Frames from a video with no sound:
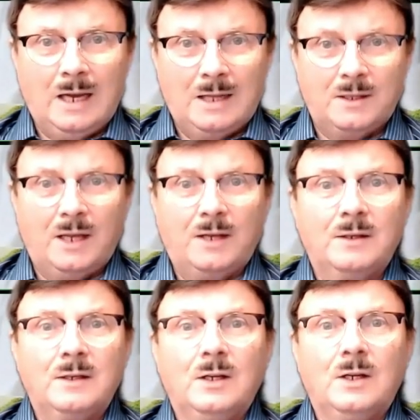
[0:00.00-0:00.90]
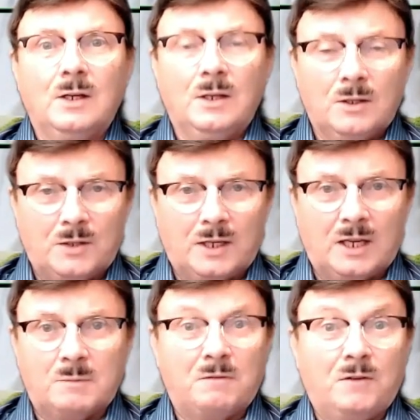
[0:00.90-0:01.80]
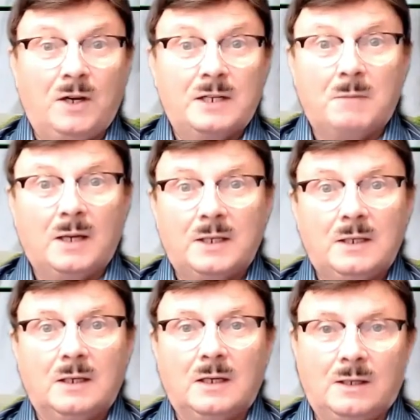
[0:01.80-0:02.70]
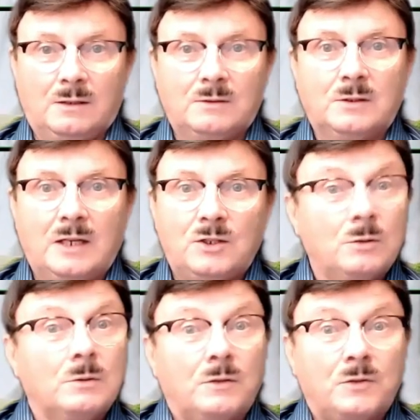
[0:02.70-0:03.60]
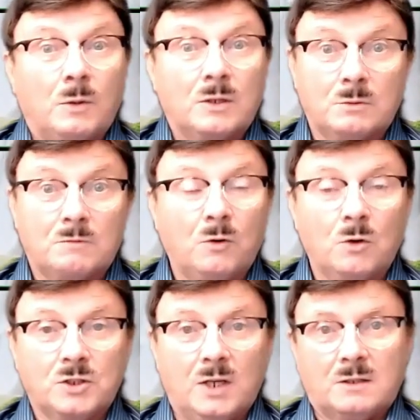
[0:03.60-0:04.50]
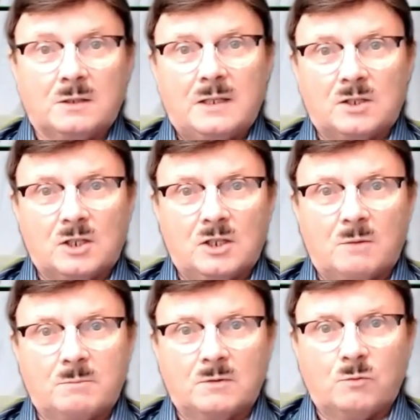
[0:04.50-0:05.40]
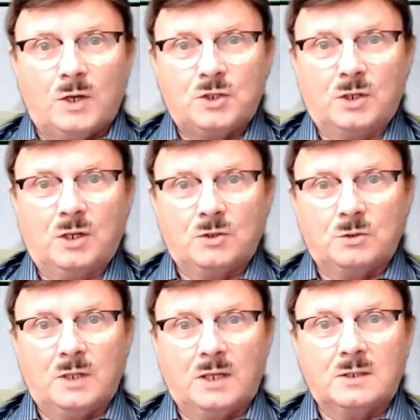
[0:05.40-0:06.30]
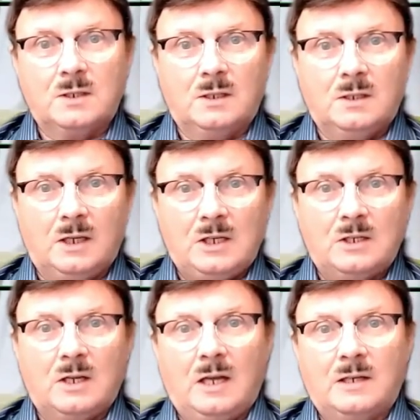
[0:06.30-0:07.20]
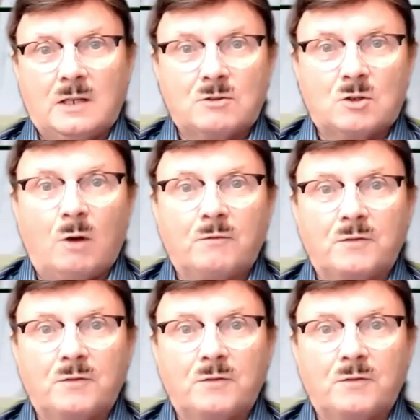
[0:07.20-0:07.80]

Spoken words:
And then they can be fined money. And then if you want to enforce that, then there's a number of ways you can do that in and out of